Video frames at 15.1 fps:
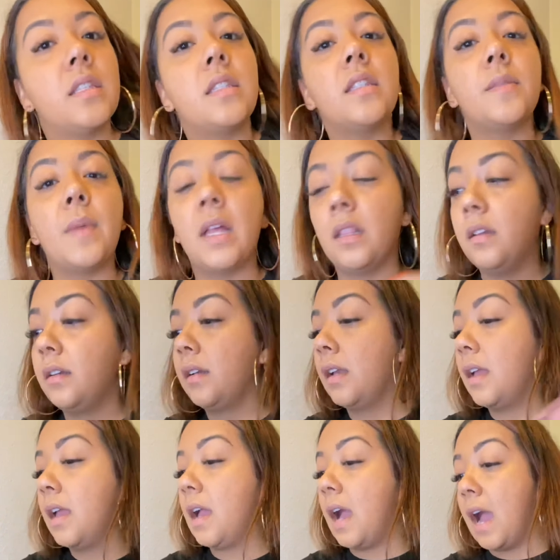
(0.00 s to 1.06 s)
is my look.
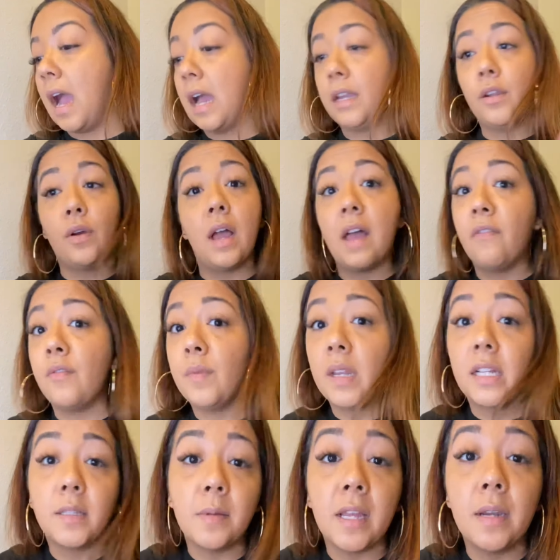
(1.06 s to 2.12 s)
I know I haven't been
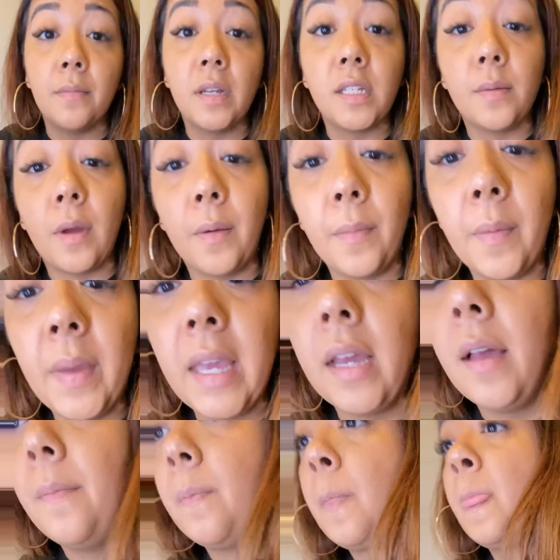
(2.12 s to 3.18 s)
explaining much about my
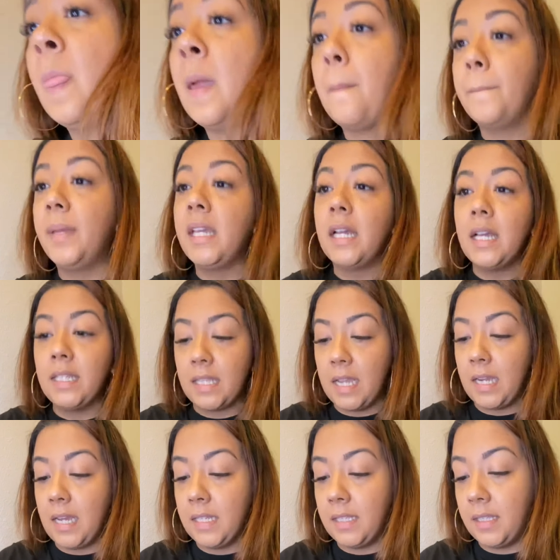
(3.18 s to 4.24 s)
makeup because,
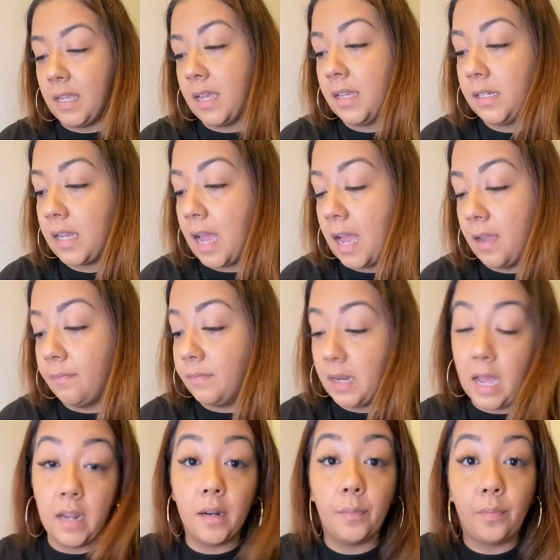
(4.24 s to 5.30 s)
like I said, I'm
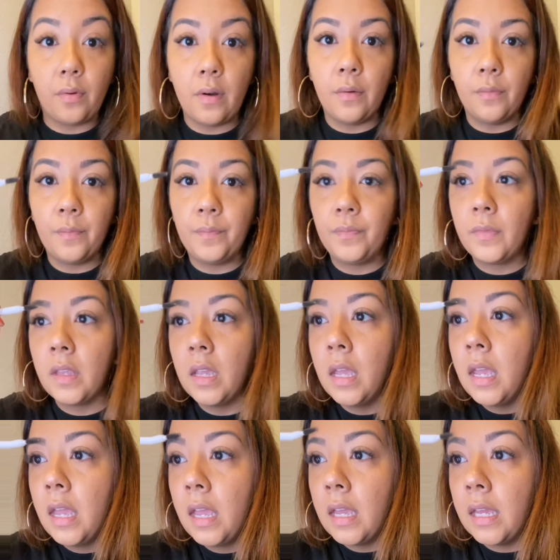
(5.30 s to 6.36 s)
not a pro.
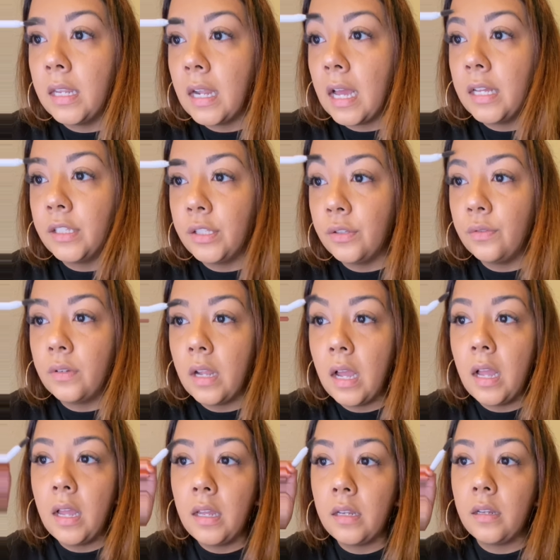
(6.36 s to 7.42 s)
And I do
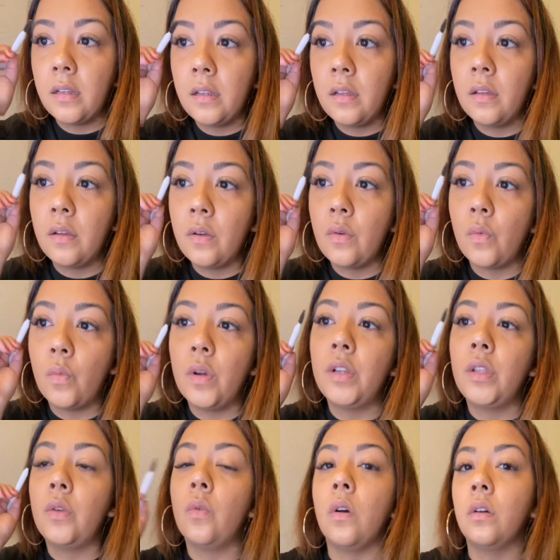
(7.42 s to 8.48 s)
not want
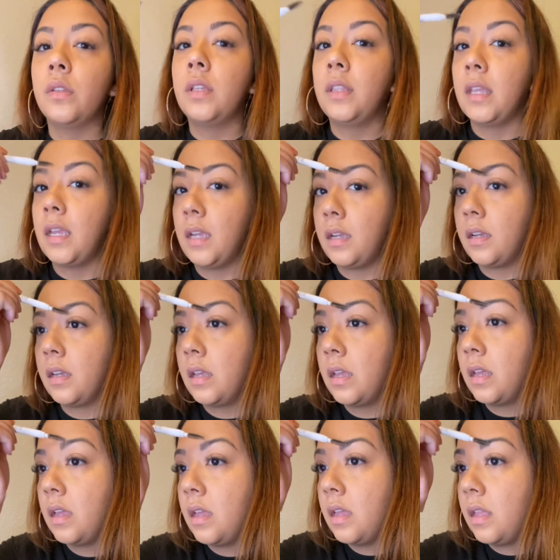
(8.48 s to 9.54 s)
you all to think
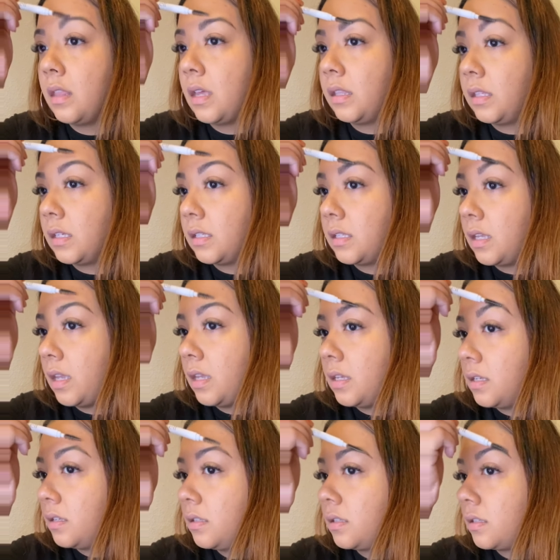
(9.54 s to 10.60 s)
that this
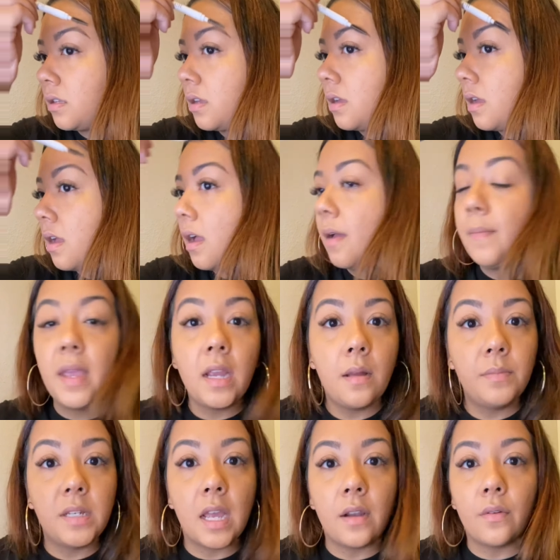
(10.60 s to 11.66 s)
is a
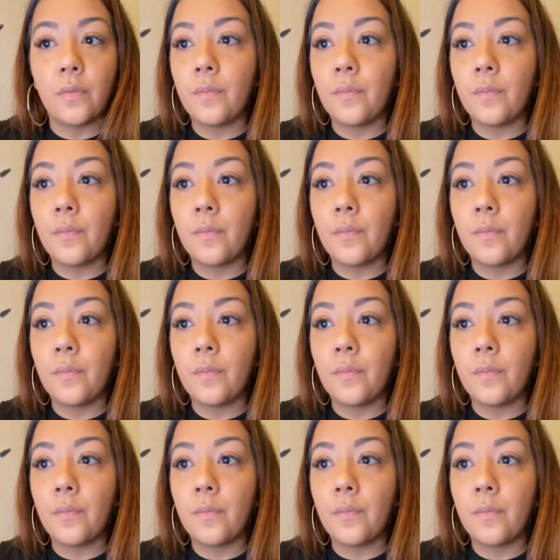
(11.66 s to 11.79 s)
makeup channel.